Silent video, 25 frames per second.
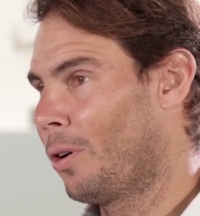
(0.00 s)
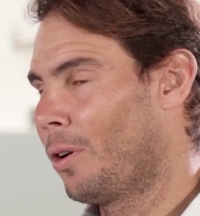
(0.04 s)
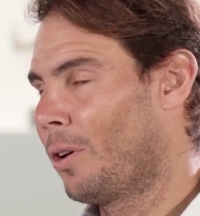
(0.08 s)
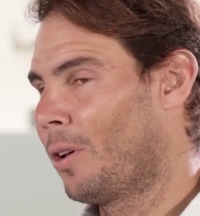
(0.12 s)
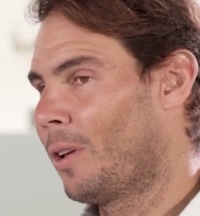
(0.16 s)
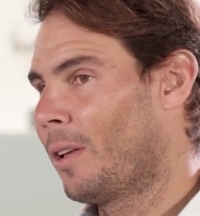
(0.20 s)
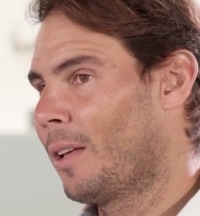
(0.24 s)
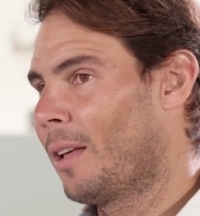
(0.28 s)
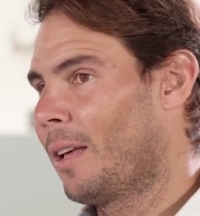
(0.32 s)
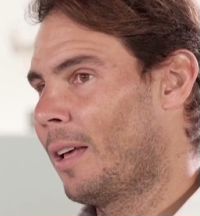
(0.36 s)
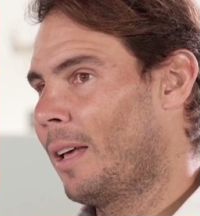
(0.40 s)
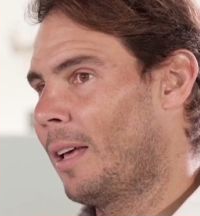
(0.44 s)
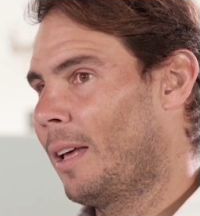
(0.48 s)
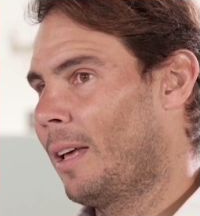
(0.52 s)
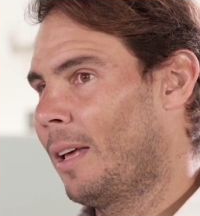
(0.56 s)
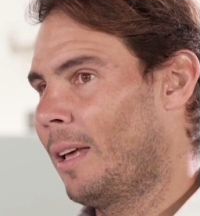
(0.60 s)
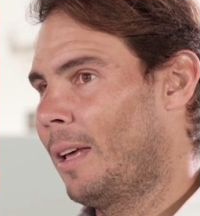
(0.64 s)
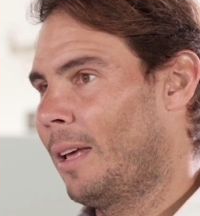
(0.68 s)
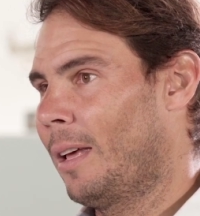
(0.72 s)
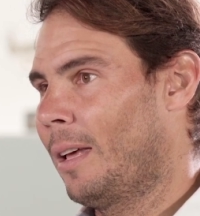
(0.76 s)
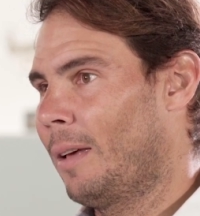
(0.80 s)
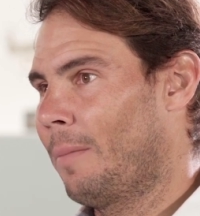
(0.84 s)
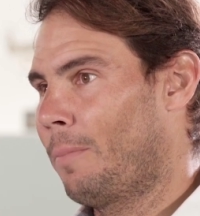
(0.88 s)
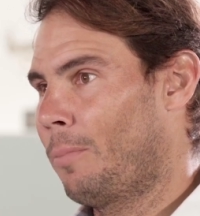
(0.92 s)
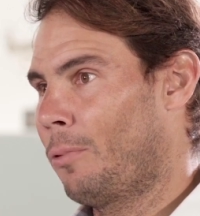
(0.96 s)

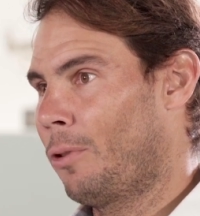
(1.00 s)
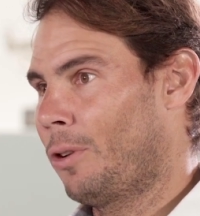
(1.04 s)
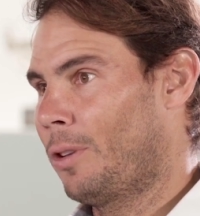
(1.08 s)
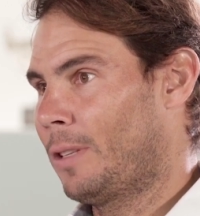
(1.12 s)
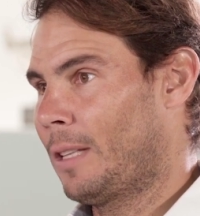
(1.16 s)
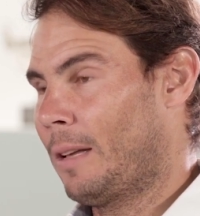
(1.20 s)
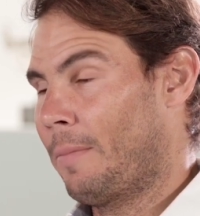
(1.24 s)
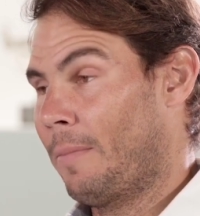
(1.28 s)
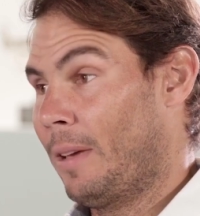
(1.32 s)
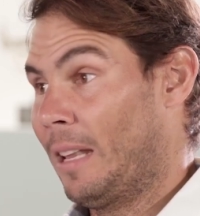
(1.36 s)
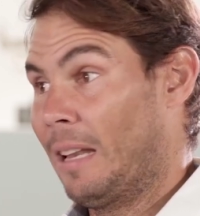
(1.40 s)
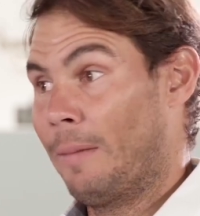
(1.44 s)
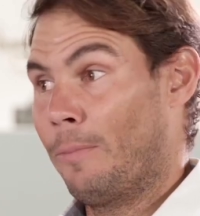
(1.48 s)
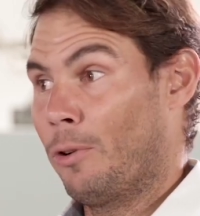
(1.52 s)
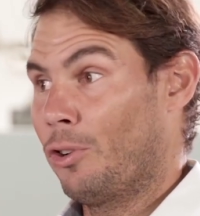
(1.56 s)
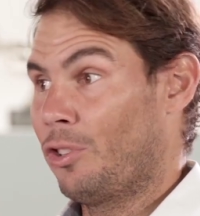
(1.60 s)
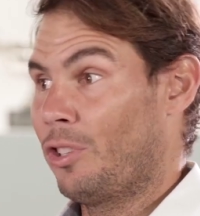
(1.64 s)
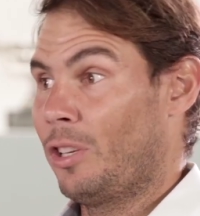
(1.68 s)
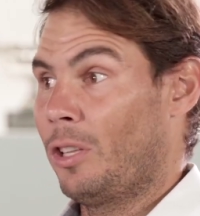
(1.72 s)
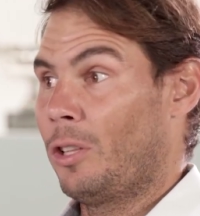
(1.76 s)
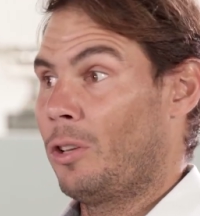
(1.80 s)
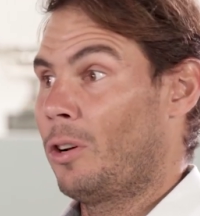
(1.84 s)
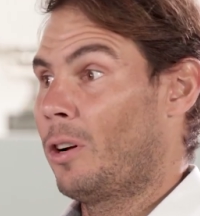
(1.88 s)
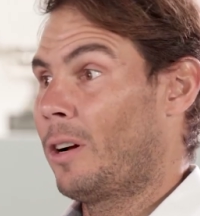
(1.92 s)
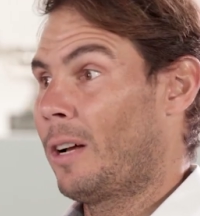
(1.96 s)
is turning
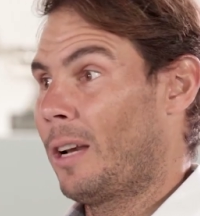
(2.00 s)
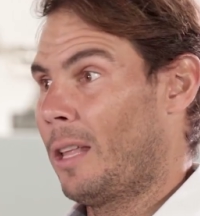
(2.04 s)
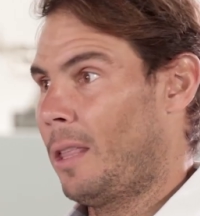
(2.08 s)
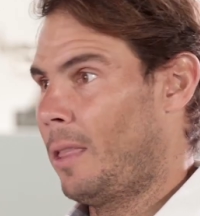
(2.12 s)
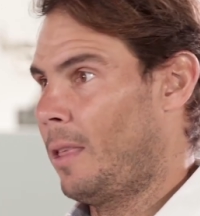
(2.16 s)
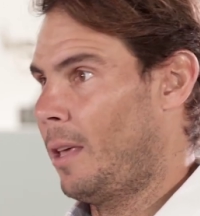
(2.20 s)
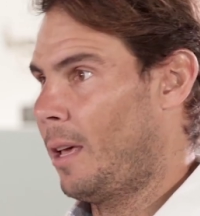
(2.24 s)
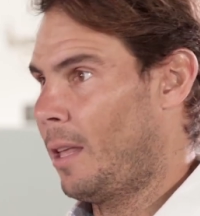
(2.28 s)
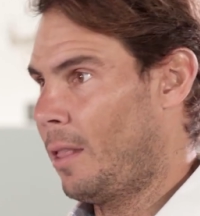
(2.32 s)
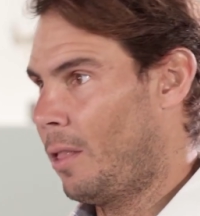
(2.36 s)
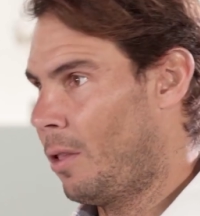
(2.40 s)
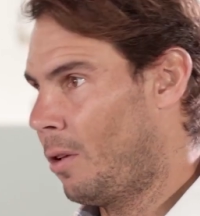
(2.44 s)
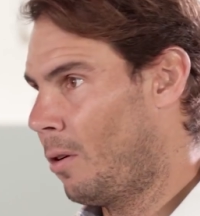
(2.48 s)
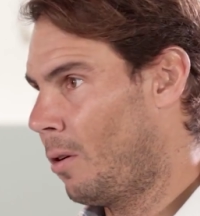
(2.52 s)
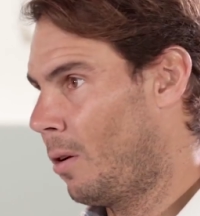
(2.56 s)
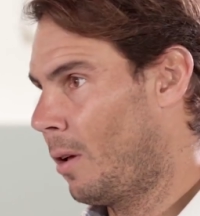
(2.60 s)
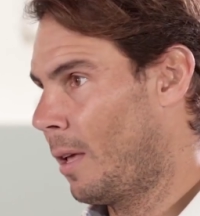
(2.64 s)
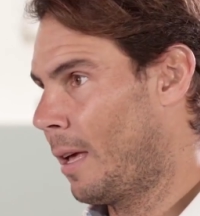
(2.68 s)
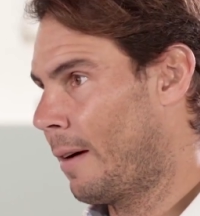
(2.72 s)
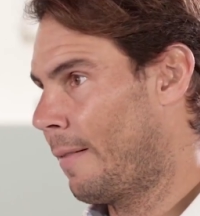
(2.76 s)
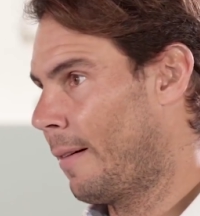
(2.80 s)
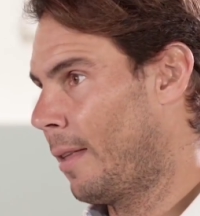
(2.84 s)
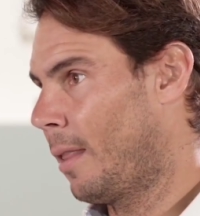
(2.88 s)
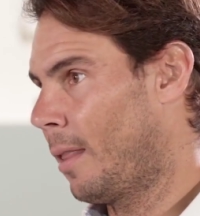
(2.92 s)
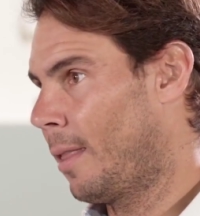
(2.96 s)
10 today,
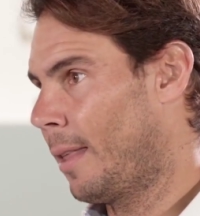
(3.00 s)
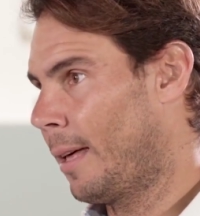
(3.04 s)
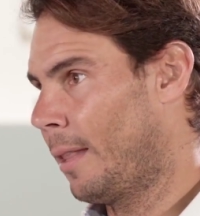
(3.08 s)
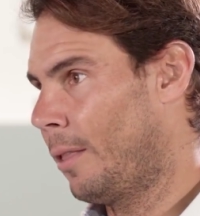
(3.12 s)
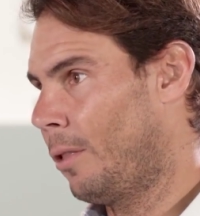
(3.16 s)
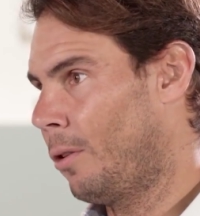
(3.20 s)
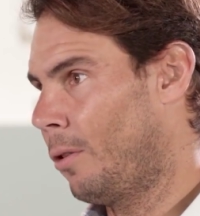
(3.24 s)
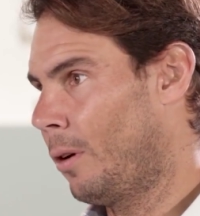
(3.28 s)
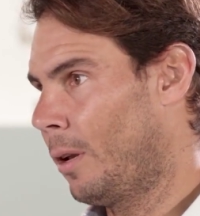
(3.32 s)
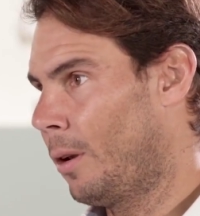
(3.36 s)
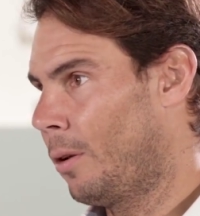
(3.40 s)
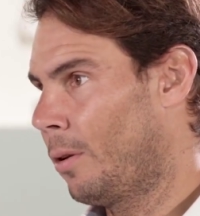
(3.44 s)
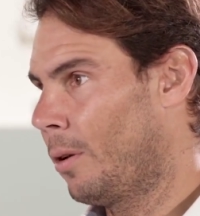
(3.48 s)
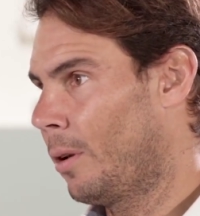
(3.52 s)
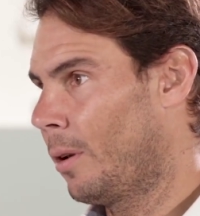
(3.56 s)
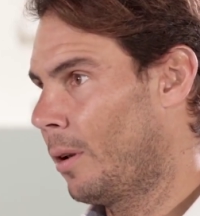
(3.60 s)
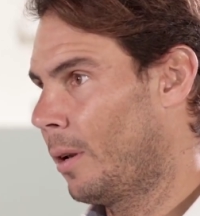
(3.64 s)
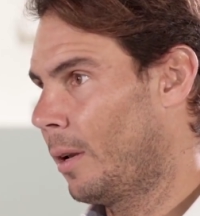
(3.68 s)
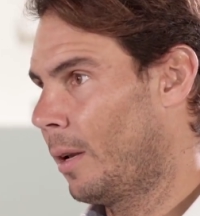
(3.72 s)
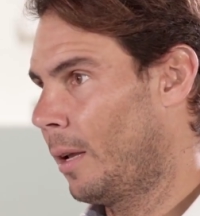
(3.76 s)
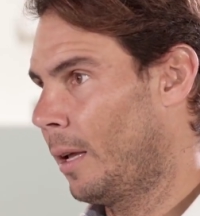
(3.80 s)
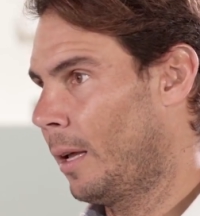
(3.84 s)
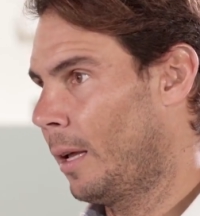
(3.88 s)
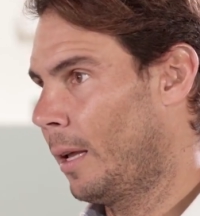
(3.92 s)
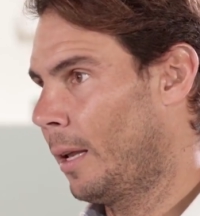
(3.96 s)
we've also
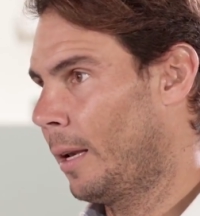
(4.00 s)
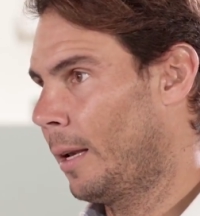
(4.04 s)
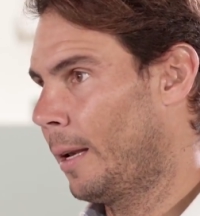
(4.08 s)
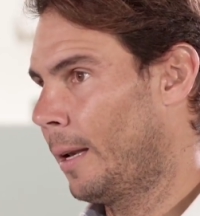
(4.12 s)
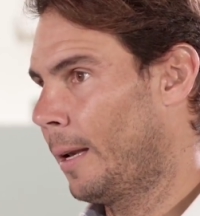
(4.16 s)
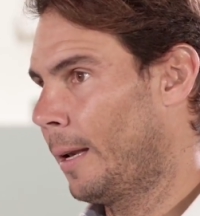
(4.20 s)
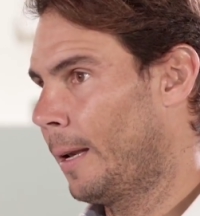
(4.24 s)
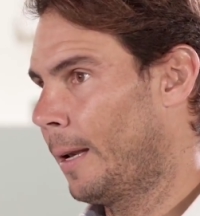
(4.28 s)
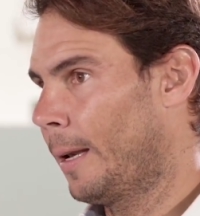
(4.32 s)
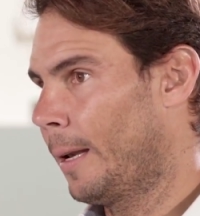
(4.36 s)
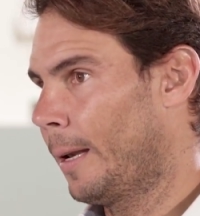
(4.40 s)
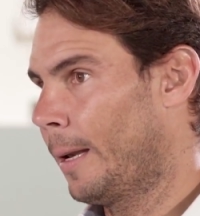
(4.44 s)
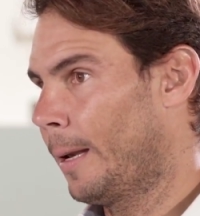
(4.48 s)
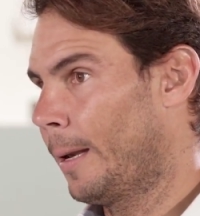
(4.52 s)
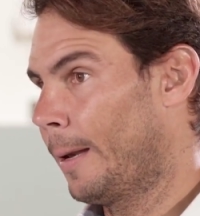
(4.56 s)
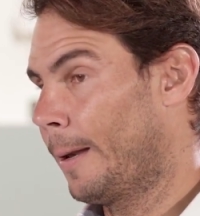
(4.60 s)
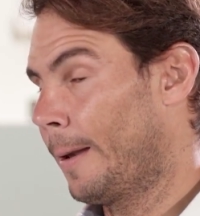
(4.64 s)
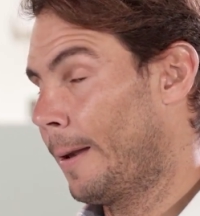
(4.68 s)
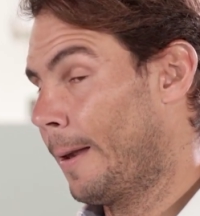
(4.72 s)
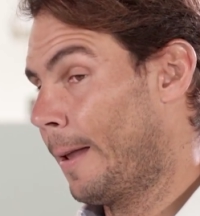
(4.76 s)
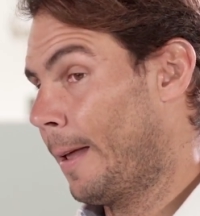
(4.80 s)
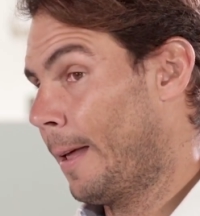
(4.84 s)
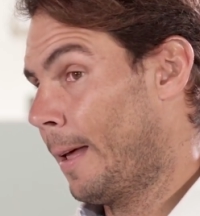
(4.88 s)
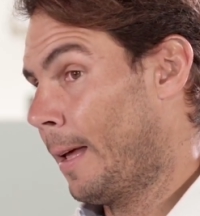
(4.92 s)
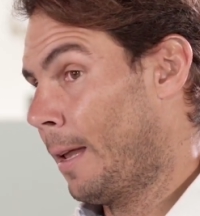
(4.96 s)
grown
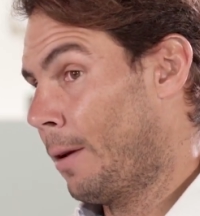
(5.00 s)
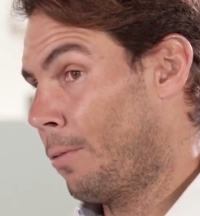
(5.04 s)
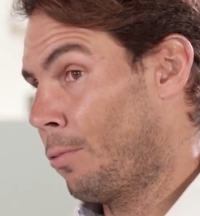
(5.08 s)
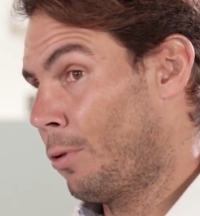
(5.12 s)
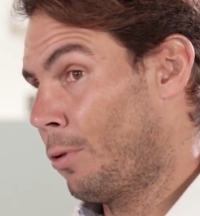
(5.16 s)
and